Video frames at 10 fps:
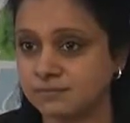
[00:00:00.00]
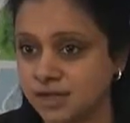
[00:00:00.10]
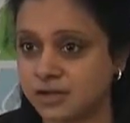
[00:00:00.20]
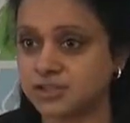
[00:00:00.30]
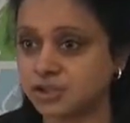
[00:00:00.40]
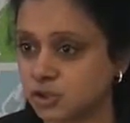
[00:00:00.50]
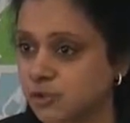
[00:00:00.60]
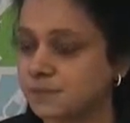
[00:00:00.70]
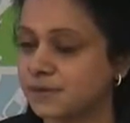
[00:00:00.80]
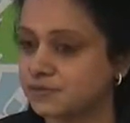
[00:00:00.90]
large
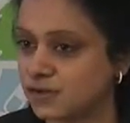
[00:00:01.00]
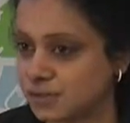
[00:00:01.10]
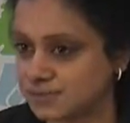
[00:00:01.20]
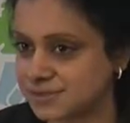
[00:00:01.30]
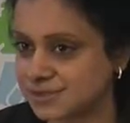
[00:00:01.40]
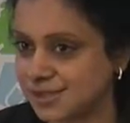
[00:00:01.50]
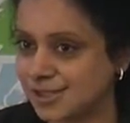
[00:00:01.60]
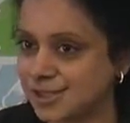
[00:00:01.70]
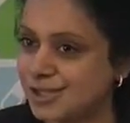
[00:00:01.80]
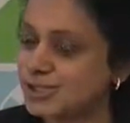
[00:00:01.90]
corporate firms.
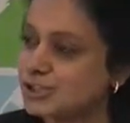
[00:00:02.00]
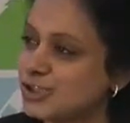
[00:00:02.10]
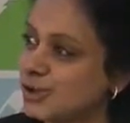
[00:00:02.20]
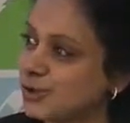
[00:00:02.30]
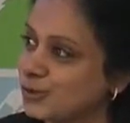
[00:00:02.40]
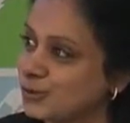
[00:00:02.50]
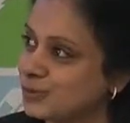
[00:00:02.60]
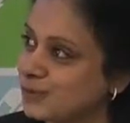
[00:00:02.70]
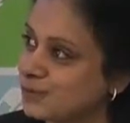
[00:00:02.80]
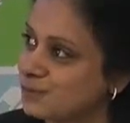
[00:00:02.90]
So
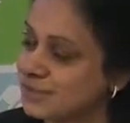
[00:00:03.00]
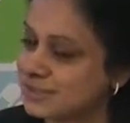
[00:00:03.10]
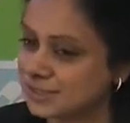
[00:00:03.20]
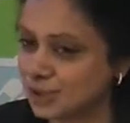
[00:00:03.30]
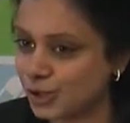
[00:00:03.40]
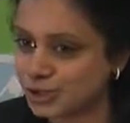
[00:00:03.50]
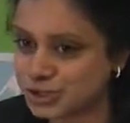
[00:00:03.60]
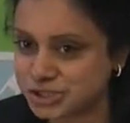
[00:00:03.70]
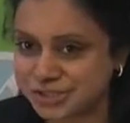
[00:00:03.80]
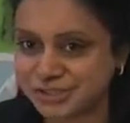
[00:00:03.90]
there's
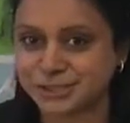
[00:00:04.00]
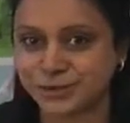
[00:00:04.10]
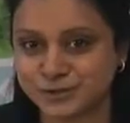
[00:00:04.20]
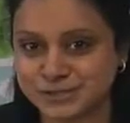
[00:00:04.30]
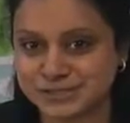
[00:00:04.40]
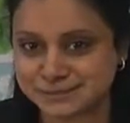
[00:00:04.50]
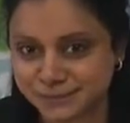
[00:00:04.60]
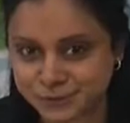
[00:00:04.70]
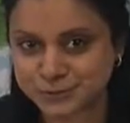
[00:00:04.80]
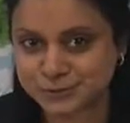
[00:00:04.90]
technology, and technology is
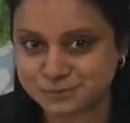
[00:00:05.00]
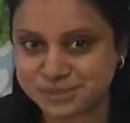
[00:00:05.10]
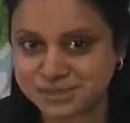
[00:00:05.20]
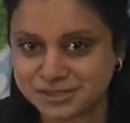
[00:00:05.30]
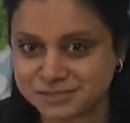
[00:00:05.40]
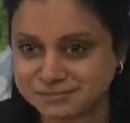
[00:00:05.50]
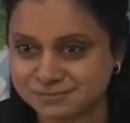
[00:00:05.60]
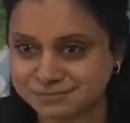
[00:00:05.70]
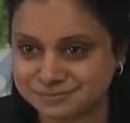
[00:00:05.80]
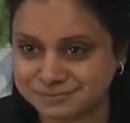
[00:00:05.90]
supposed to be
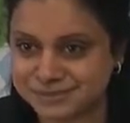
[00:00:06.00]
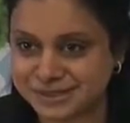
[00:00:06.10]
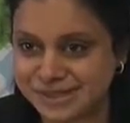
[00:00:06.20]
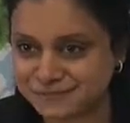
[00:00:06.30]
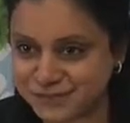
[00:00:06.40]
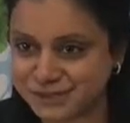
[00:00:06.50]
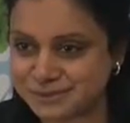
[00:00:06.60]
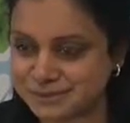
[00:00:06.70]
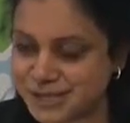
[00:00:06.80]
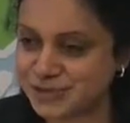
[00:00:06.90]
leveling the
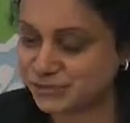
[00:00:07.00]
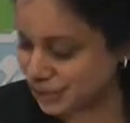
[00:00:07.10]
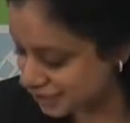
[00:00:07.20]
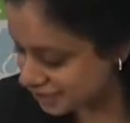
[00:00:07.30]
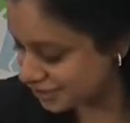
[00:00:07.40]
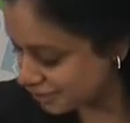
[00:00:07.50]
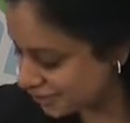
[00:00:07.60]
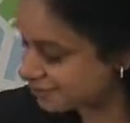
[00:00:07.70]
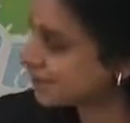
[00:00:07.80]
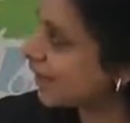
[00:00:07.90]
playing field
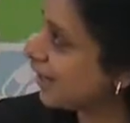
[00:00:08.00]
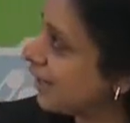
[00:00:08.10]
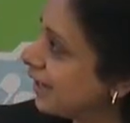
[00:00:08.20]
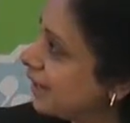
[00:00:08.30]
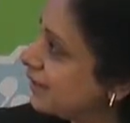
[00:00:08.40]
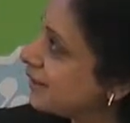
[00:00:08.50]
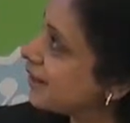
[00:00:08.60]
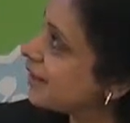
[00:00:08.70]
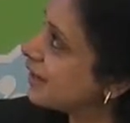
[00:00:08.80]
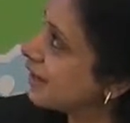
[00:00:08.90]
here. And
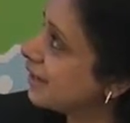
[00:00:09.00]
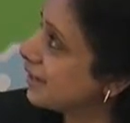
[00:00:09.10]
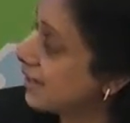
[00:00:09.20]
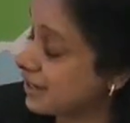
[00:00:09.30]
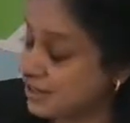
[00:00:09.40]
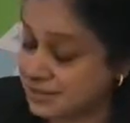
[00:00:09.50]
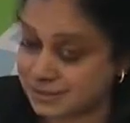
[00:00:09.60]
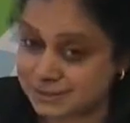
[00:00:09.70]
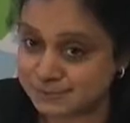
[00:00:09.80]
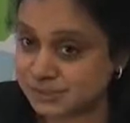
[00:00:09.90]

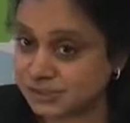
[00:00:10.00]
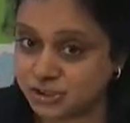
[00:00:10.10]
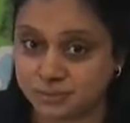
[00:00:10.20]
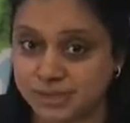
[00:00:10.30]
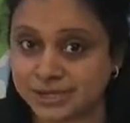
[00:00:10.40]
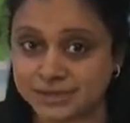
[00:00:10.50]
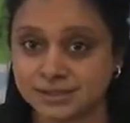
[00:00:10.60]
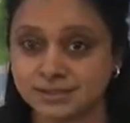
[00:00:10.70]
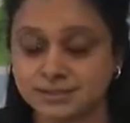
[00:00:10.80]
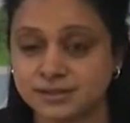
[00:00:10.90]
there's been
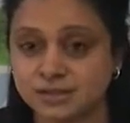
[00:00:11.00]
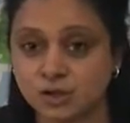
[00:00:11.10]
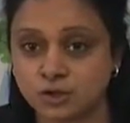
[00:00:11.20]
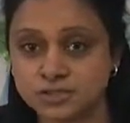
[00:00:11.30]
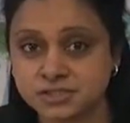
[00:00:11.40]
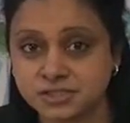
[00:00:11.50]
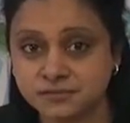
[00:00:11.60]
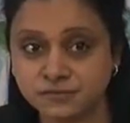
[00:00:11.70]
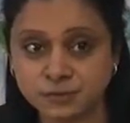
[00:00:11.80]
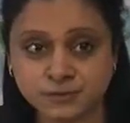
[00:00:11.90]
dramatic technology
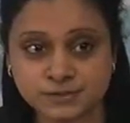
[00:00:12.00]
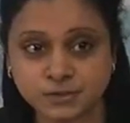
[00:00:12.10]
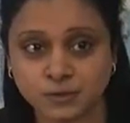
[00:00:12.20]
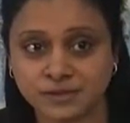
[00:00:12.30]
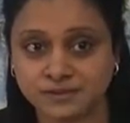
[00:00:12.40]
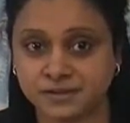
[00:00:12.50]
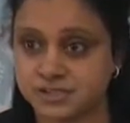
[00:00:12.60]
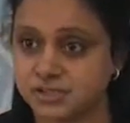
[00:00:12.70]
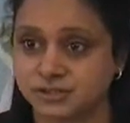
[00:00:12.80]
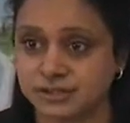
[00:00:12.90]
infused into
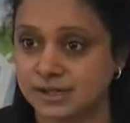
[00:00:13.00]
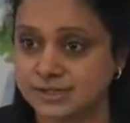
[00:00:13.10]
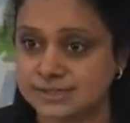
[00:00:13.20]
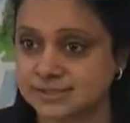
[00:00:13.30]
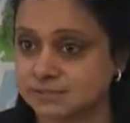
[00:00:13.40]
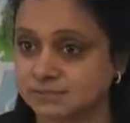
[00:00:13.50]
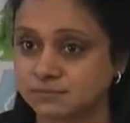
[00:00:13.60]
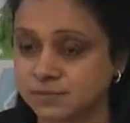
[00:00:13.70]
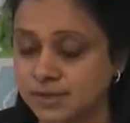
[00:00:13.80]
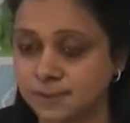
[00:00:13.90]
agriculture in the last
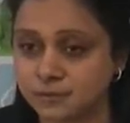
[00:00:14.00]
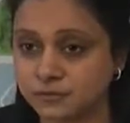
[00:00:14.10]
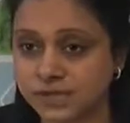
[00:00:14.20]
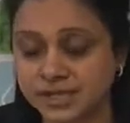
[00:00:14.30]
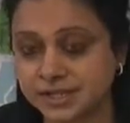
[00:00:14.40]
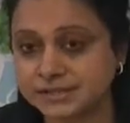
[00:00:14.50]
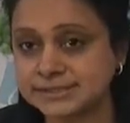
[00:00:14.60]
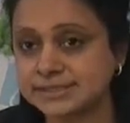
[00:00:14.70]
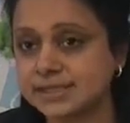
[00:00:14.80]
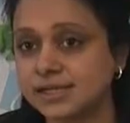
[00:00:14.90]
couple of decades.